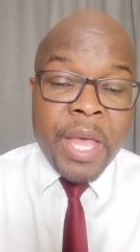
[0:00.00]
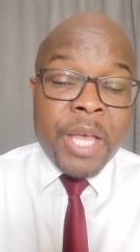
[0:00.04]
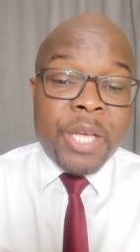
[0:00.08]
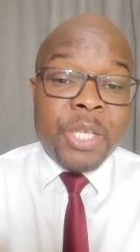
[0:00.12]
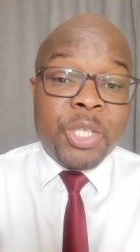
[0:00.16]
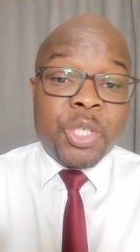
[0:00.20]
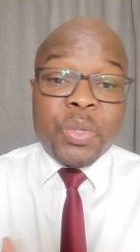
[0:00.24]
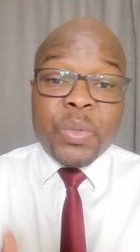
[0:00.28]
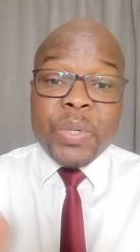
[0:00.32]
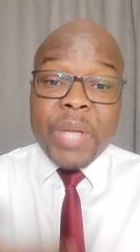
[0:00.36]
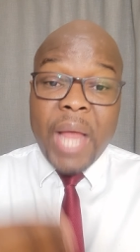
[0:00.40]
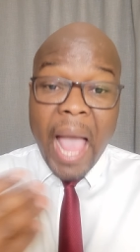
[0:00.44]

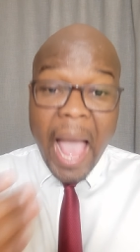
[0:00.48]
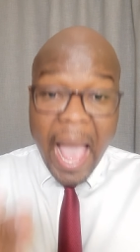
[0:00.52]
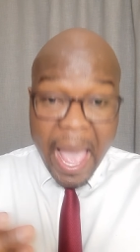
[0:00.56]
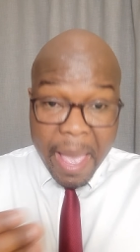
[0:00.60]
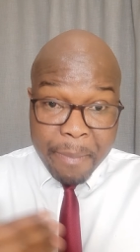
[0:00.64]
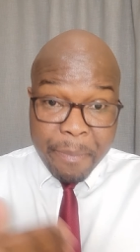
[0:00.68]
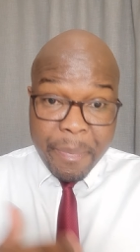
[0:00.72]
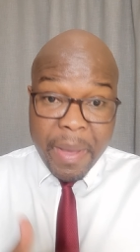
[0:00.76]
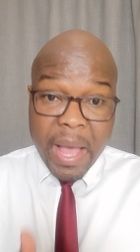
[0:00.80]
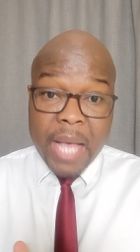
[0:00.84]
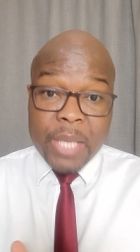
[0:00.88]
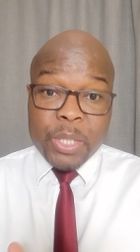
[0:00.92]
should i
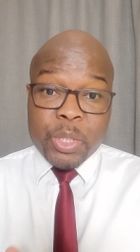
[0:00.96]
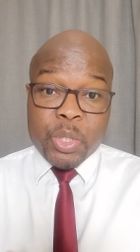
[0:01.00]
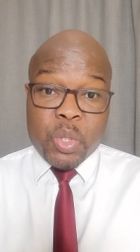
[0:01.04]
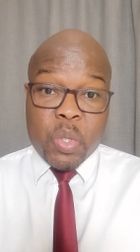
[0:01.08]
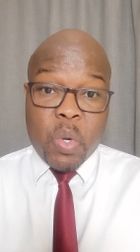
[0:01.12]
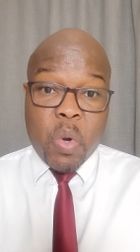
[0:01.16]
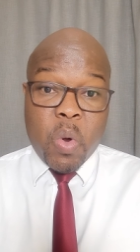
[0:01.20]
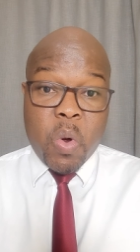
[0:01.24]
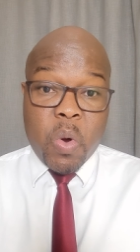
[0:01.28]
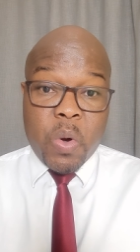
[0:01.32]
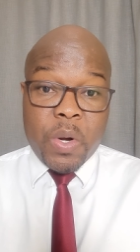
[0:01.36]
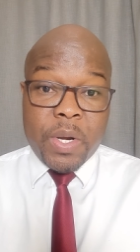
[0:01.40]
pass
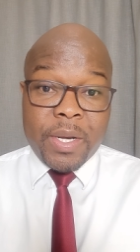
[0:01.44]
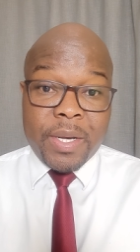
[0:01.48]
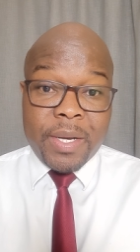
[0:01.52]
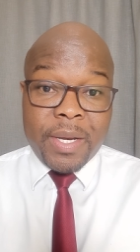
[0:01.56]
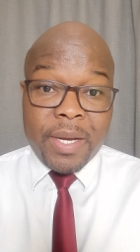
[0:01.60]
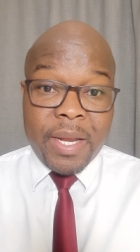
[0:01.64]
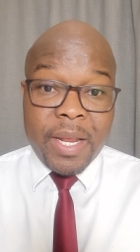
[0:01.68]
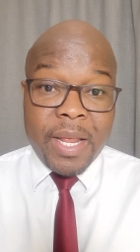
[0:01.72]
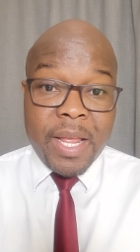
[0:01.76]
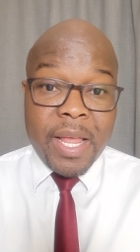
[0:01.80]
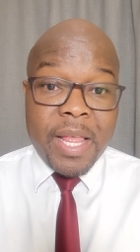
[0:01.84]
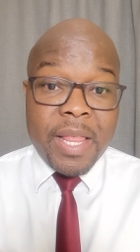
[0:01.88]
on
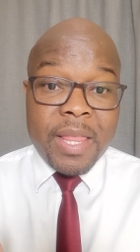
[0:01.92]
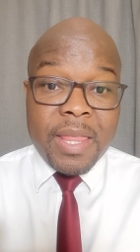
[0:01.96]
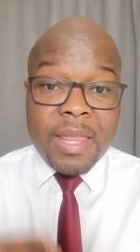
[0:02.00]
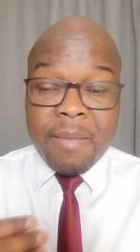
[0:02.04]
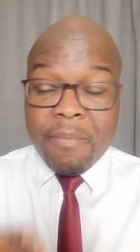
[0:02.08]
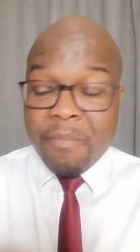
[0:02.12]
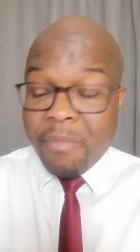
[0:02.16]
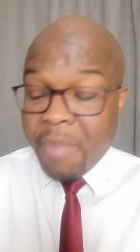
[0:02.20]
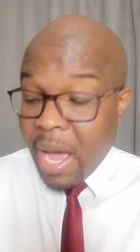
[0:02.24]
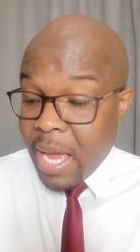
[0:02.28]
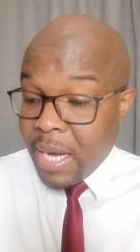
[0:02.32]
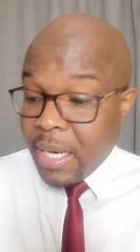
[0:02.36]
the
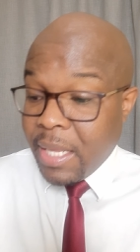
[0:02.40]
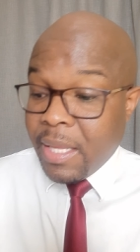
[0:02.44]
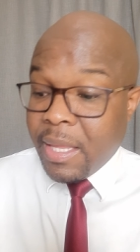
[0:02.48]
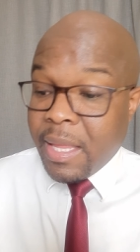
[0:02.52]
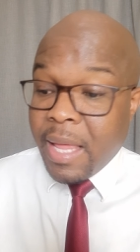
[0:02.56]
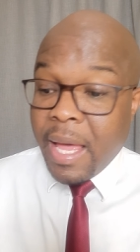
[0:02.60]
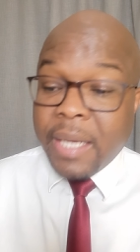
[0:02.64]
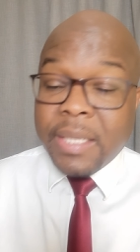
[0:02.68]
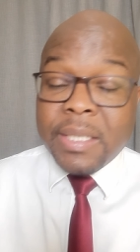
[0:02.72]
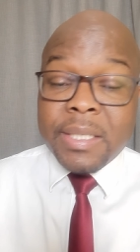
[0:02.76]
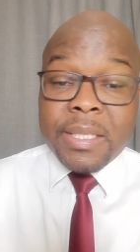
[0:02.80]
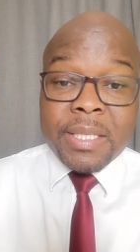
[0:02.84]
money
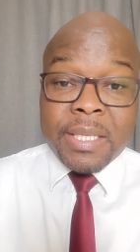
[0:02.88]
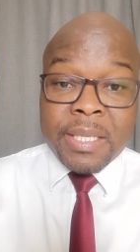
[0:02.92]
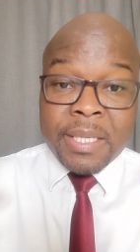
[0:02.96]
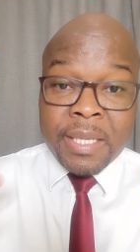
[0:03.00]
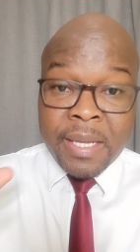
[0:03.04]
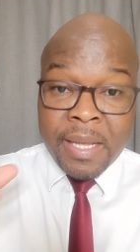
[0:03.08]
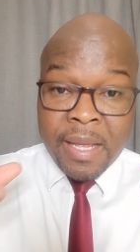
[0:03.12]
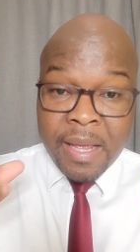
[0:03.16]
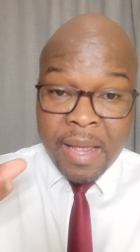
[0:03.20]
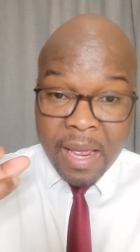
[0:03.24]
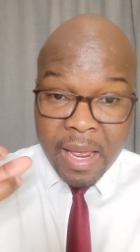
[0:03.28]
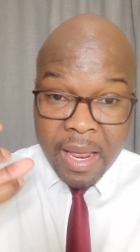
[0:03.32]
that
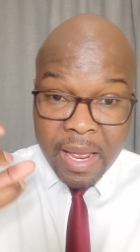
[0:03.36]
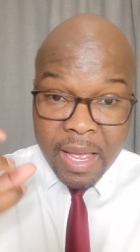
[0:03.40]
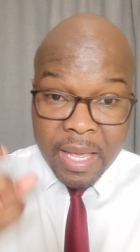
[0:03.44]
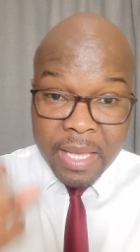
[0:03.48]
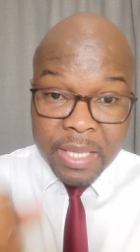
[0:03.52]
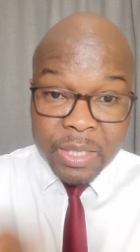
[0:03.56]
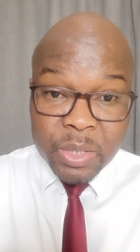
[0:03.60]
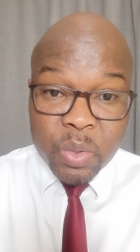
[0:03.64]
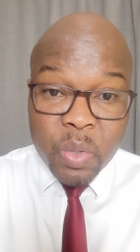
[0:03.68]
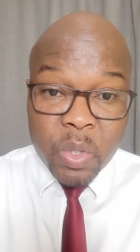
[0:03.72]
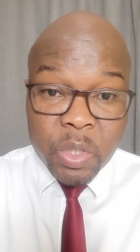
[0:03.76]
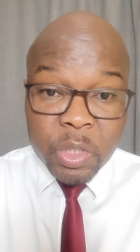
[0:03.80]

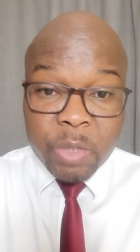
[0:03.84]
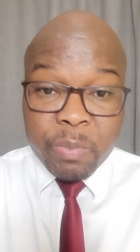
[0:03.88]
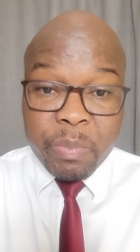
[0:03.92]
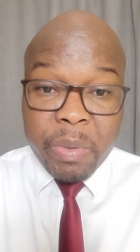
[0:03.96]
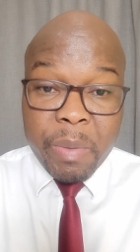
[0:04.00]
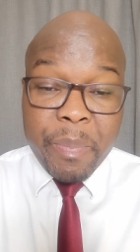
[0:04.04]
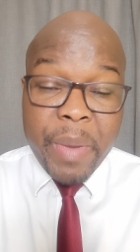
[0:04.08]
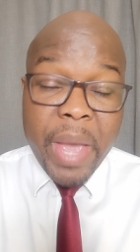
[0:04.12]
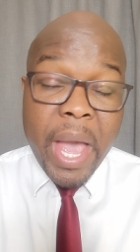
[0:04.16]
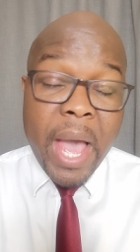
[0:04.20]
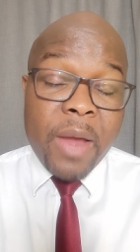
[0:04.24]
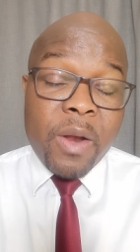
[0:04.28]
is going to be
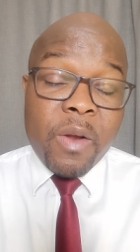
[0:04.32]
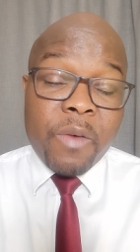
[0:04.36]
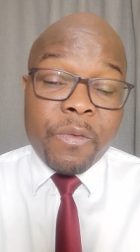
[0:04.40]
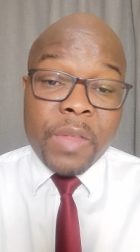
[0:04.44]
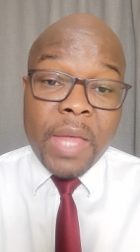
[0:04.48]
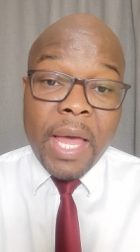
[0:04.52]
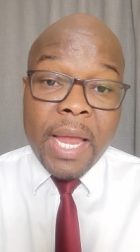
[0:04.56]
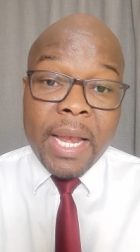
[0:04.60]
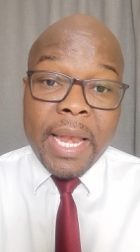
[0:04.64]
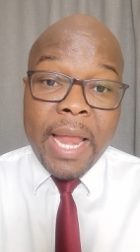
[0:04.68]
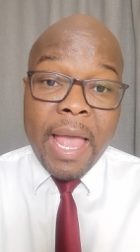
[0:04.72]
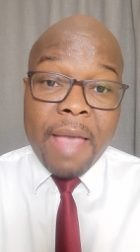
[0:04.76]
part of
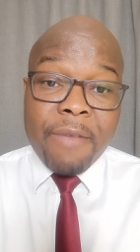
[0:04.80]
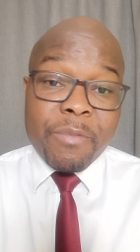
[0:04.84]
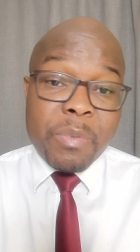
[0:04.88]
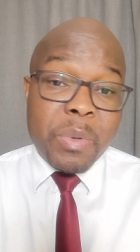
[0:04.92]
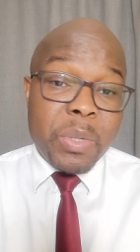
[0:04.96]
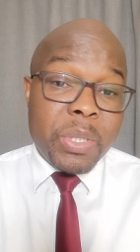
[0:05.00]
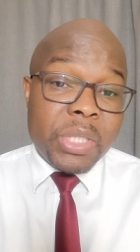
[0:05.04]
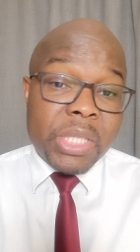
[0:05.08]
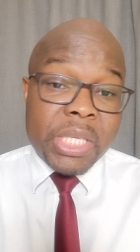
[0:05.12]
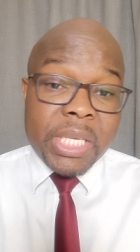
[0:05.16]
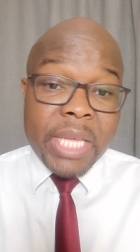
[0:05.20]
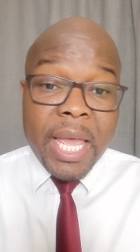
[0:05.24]
that life
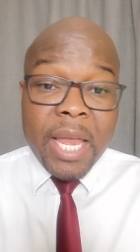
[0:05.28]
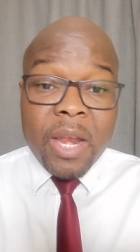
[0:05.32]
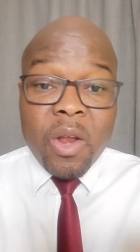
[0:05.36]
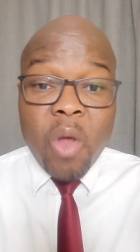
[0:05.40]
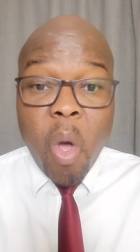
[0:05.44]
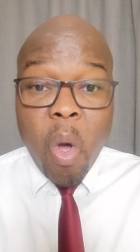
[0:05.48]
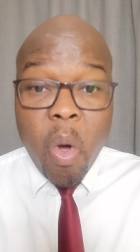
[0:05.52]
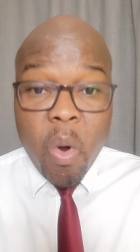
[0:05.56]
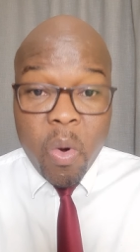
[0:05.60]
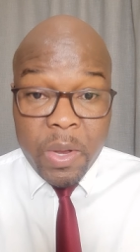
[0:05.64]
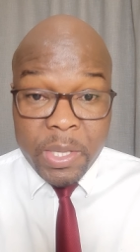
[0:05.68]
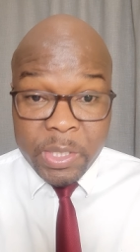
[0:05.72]
policy can
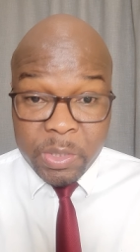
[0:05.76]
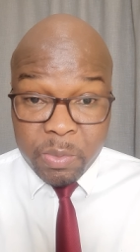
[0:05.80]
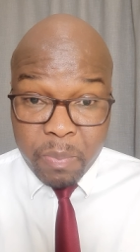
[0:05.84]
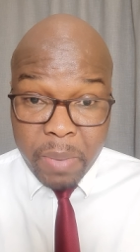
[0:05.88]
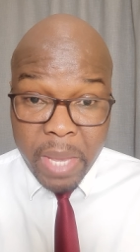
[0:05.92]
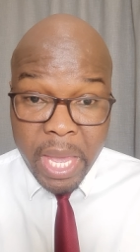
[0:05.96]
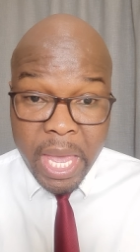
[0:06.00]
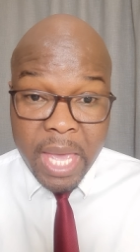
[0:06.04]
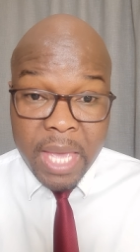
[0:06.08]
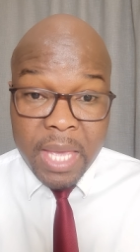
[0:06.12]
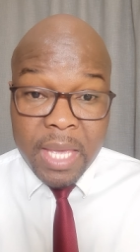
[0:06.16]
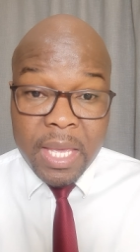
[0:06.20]
always
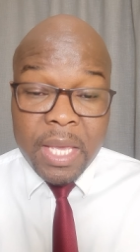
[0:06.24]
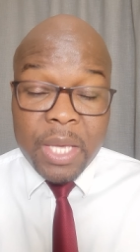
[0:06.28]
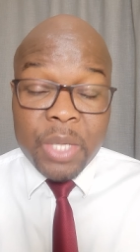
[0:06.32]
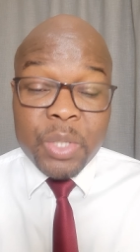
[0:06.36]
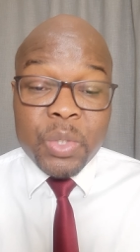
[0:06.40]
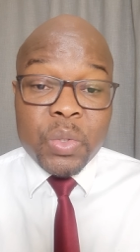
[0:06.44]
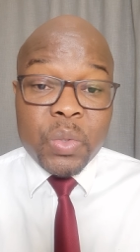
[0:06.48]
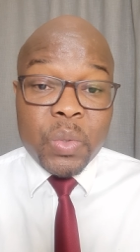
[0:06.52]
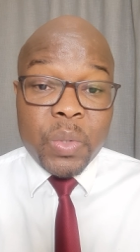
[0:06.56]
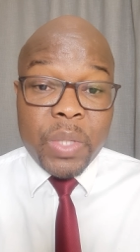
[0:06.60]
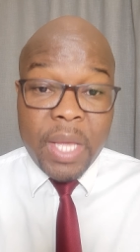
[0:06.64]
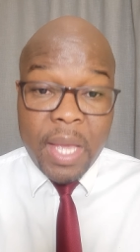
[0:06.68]
pay
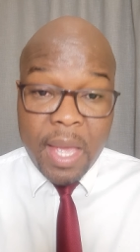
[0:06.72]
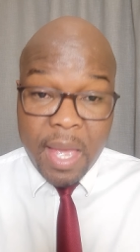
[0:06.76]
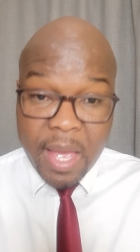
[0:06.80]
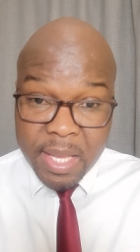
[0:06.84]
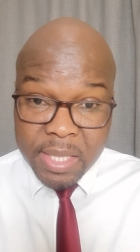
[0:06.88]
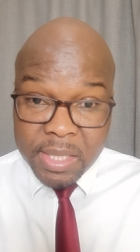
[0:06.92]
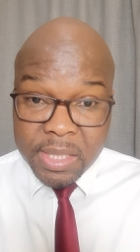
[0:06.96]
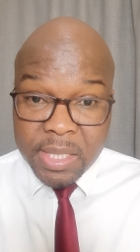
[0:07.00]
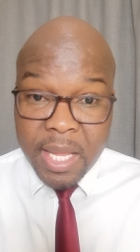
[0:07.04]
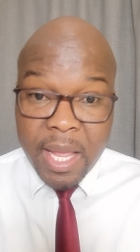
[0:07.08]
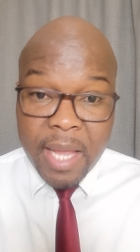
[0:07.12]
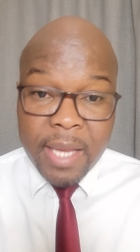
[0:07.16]
into the
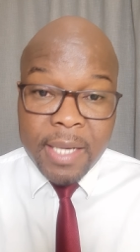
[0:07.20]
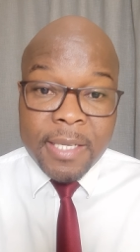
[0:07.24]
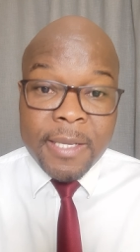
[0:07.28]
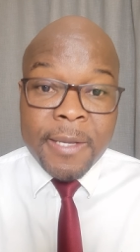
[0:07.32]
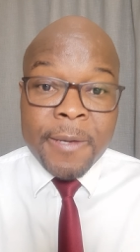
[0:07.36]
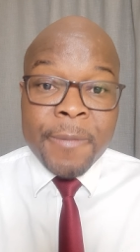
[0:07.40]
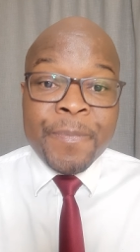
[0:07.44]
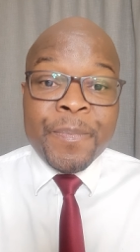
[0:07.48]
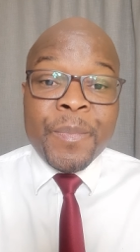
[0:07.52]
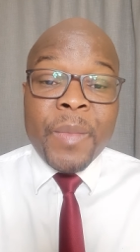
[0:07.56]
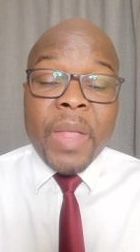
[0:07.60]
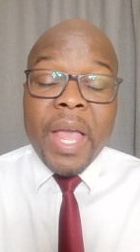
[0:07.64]
estate
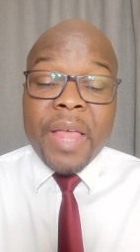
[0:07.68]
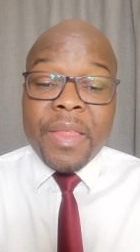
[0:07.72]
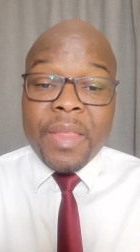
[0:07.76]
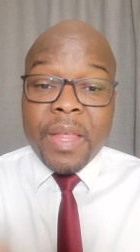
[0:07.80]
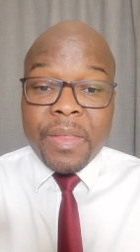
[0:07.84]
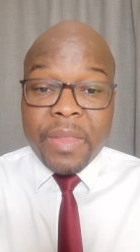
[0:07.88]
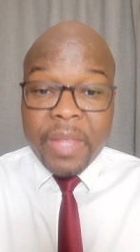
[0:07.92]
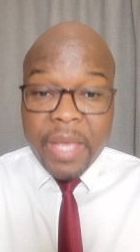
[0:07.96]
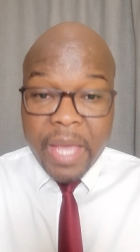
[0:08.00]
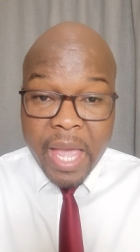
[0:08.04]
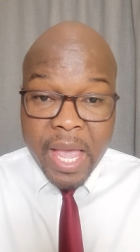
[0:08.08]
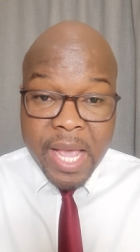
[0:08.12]
and
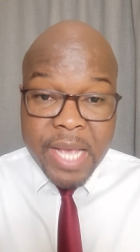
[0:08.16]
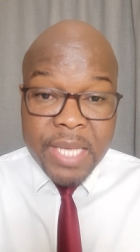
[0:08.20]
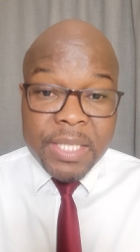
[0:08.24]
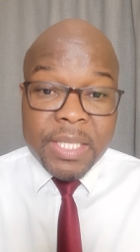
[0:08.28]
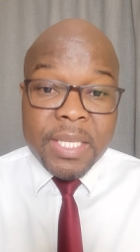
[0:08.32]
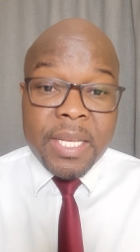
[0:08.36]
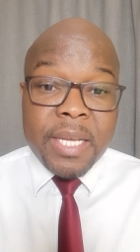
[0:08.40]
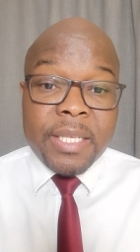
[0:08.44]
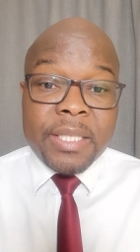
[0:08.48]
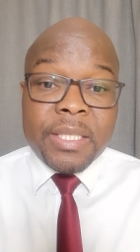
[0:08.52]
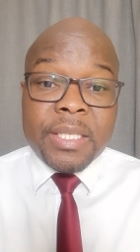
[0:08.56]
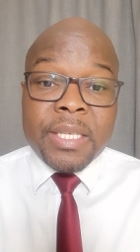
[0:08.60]
then the
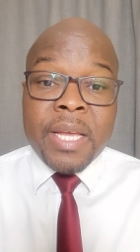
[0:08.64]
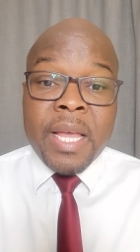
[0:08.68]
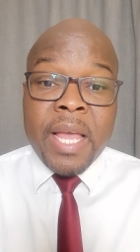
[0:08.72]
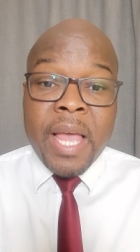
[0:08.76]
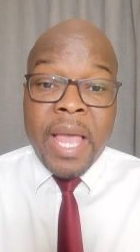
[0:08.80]
estate